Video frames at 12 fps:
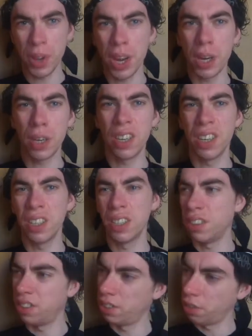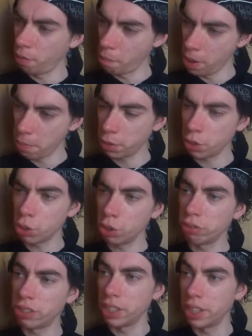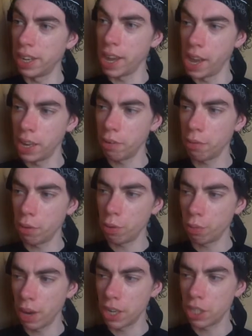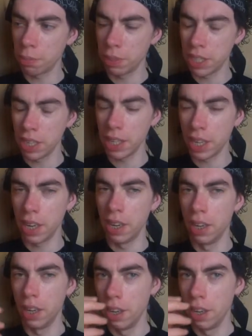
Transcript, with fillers: we are members of the animal rights militia